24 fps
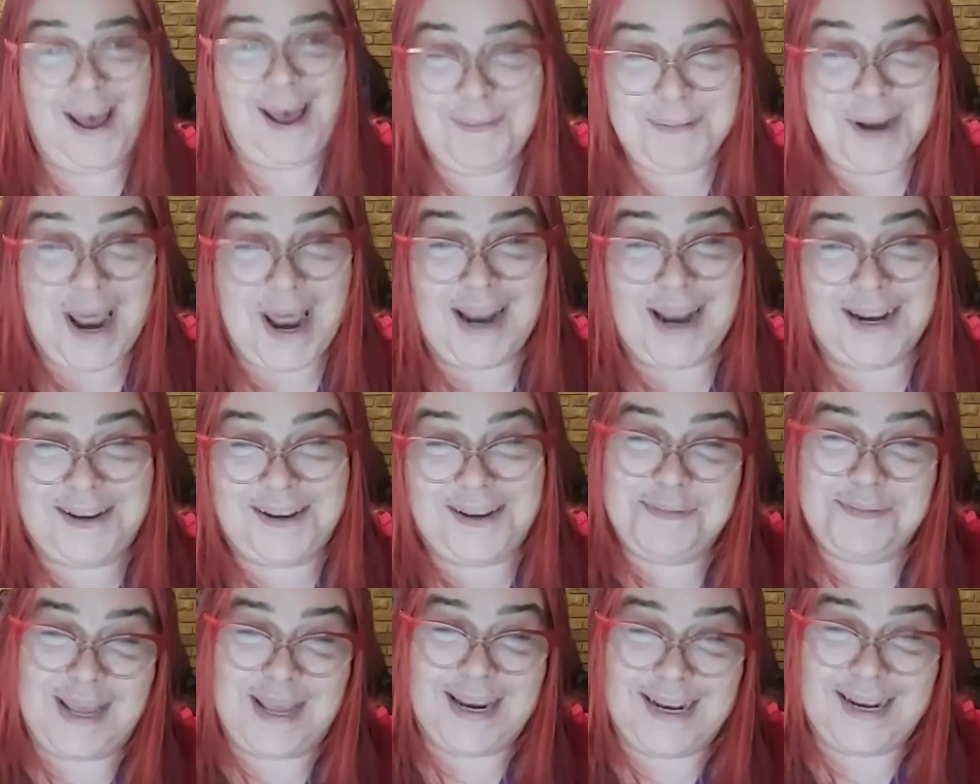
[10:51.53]
I'm not
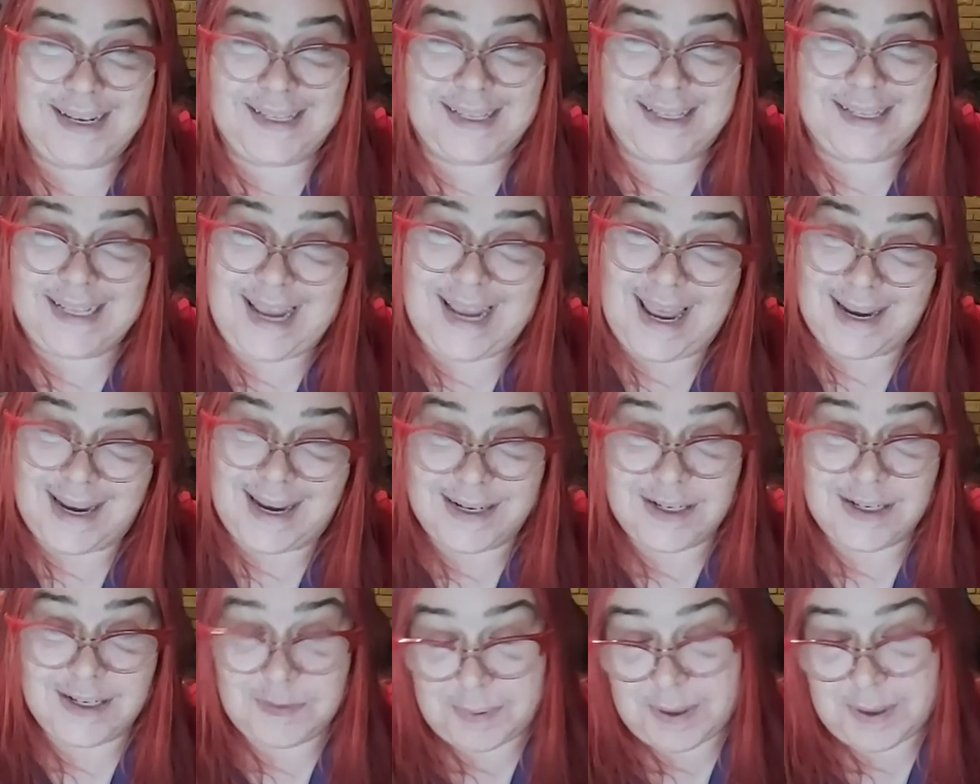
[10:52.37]
complaining in the
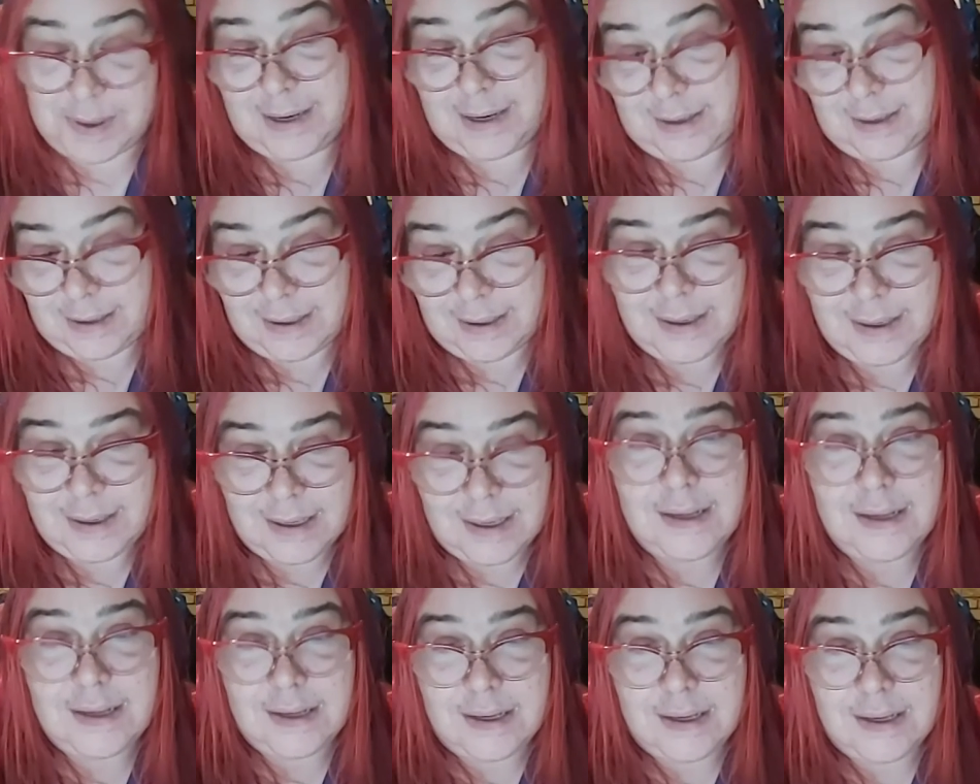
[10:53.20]
end, but
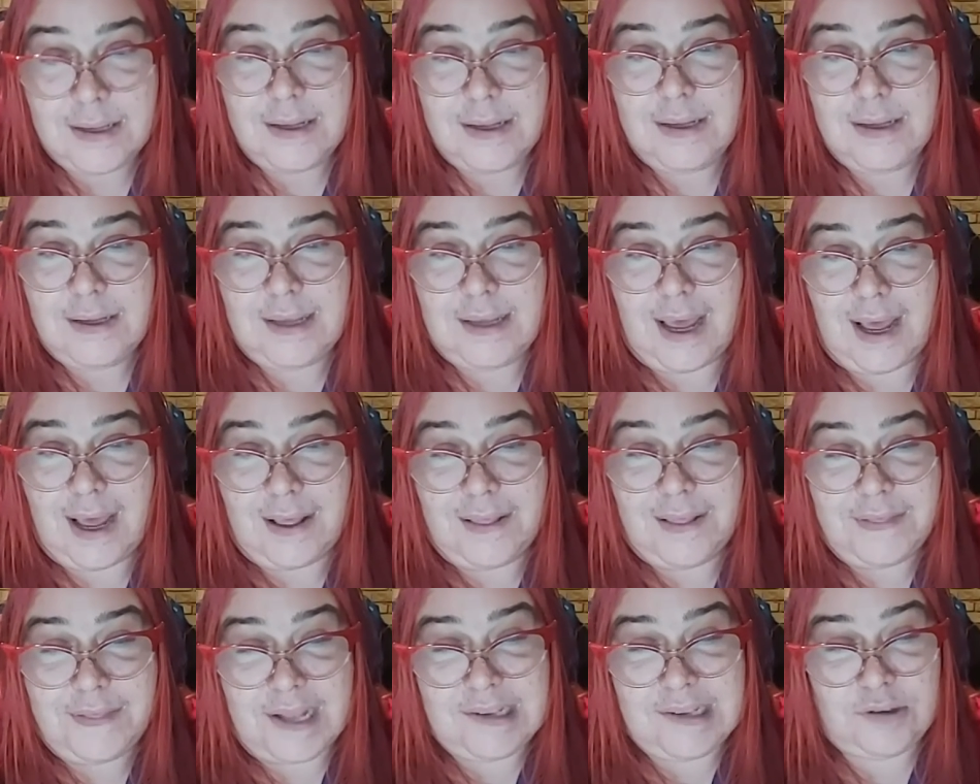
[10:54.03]
yeah,
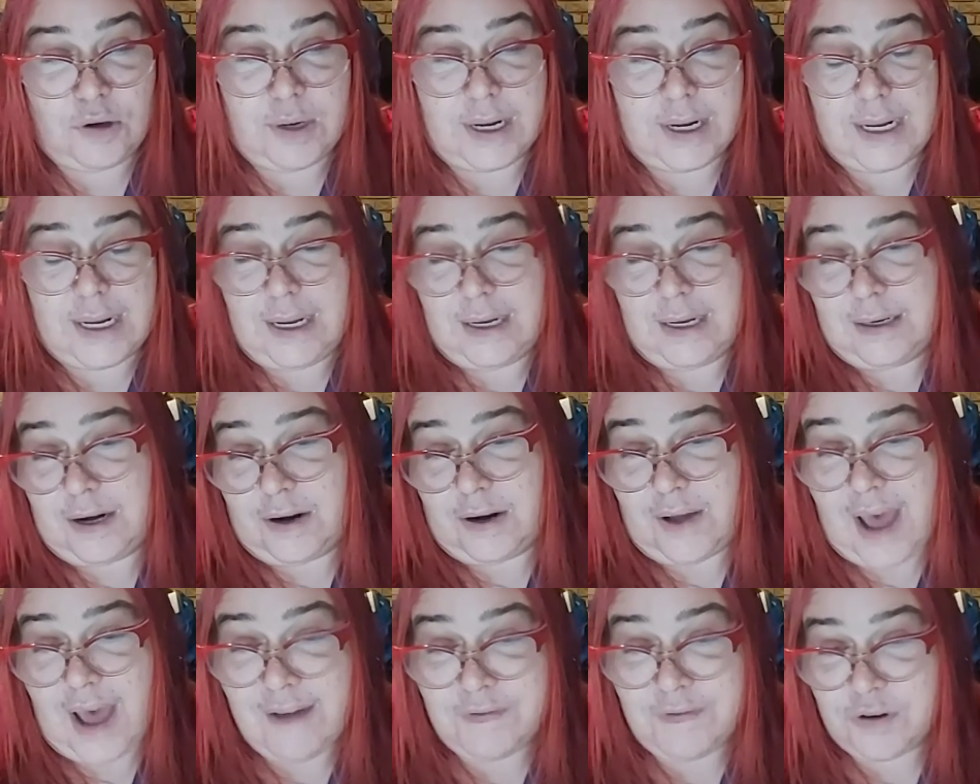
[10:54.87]
that's only, you
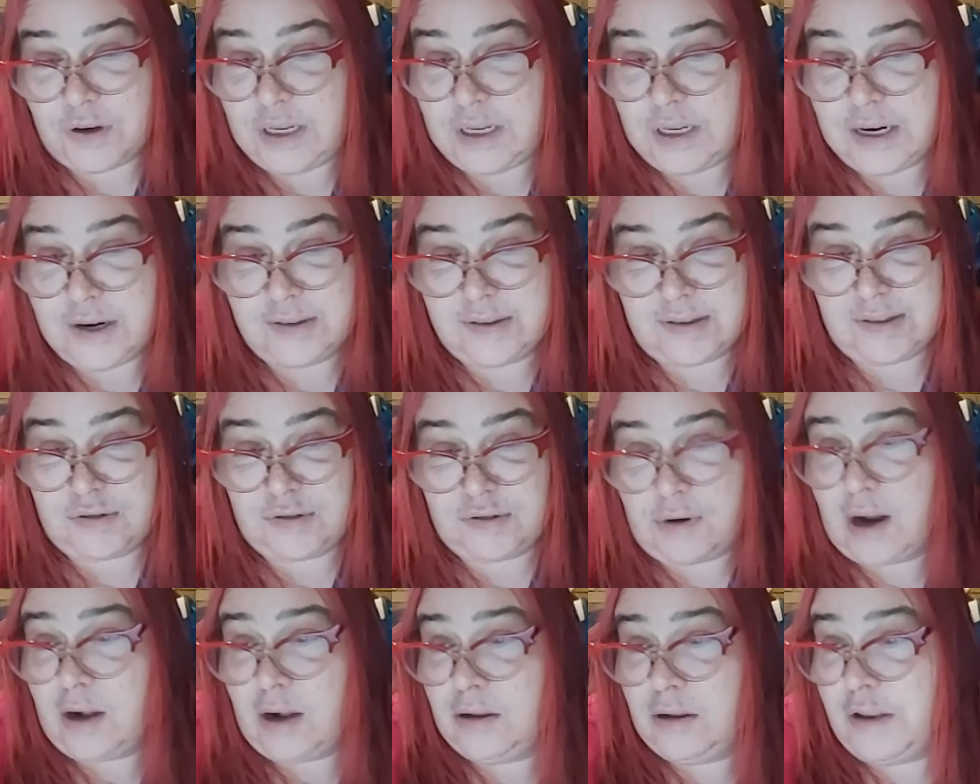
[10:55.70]
know, after years of
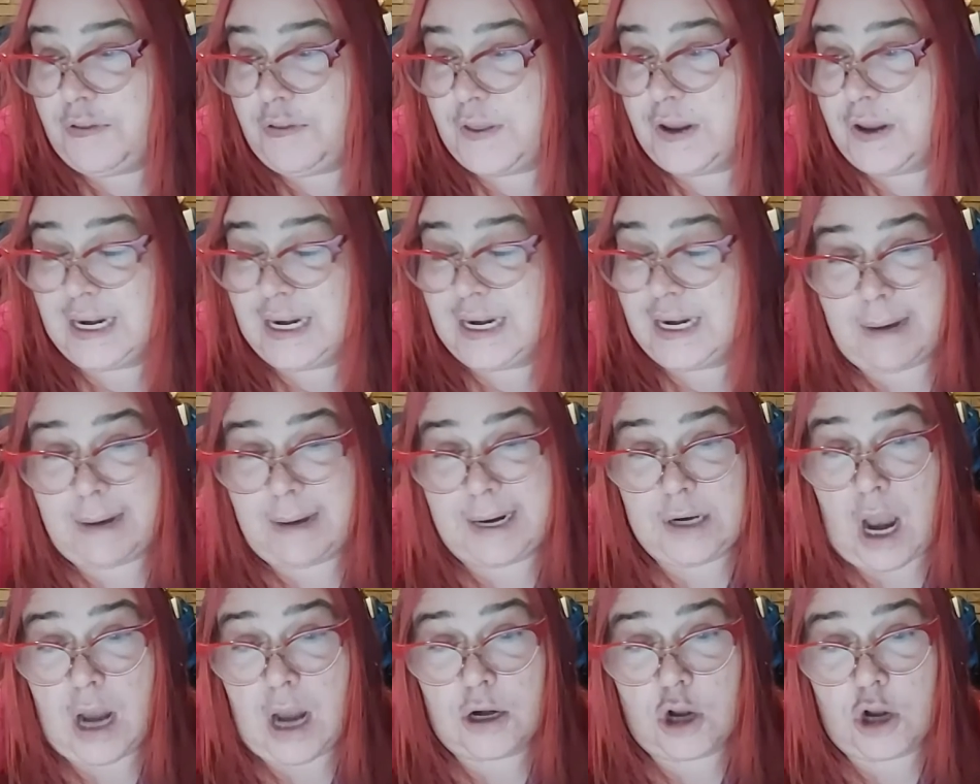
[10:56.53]
struggle and thinking it
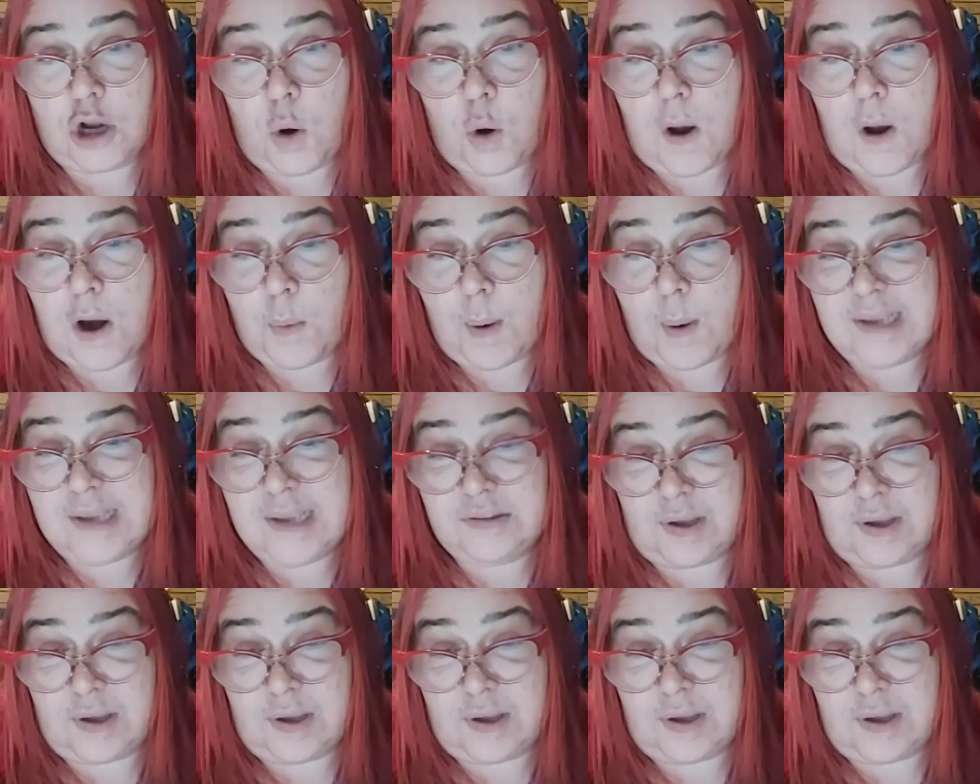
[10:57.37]
might not go our way.